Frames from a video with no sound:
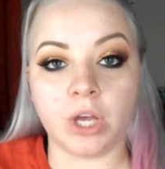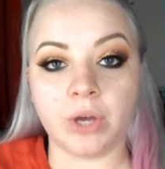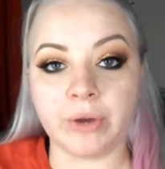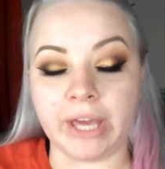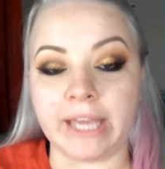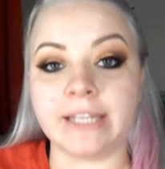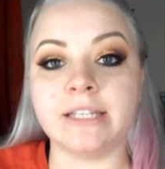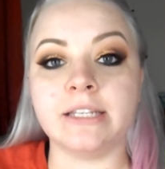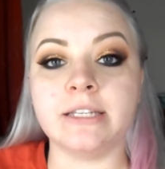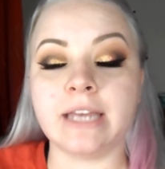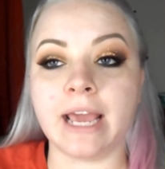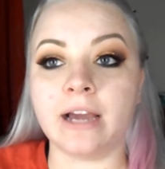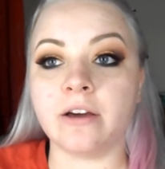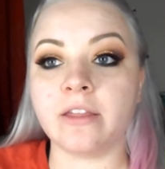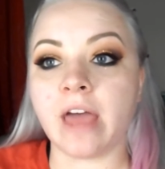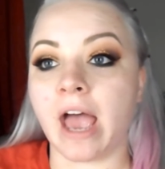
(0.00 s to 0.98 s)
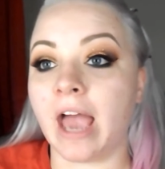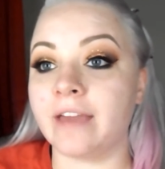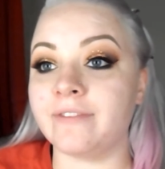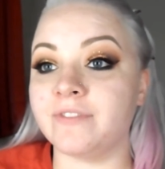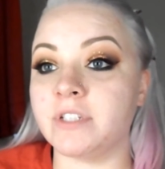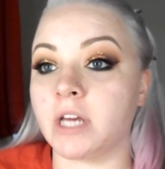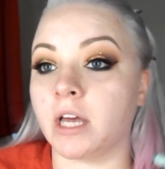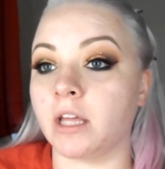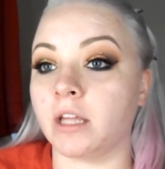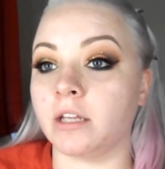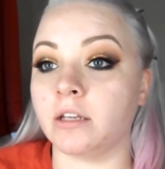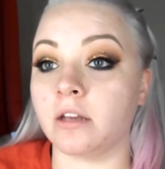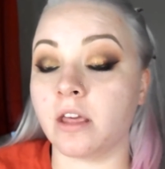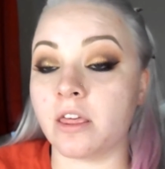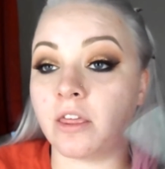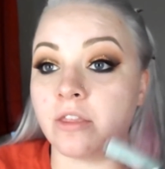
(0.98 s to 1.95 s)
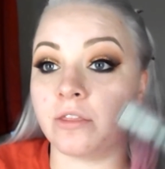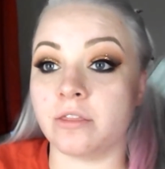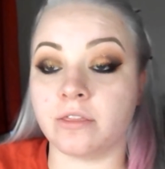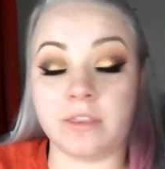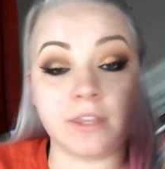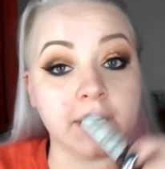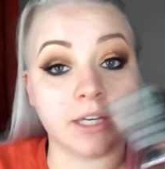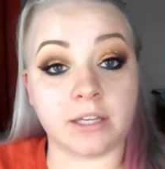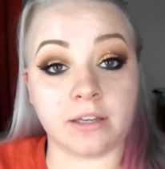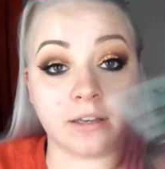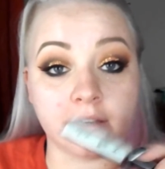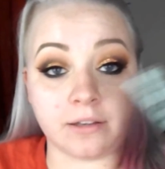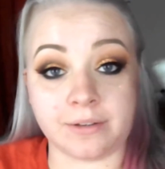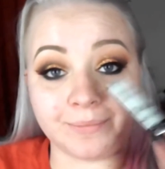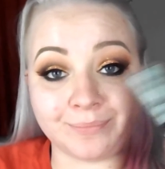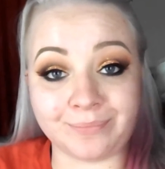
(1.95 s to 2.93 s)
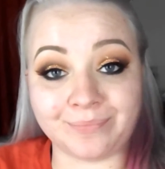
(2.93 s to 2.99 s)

Okay, now that I've done the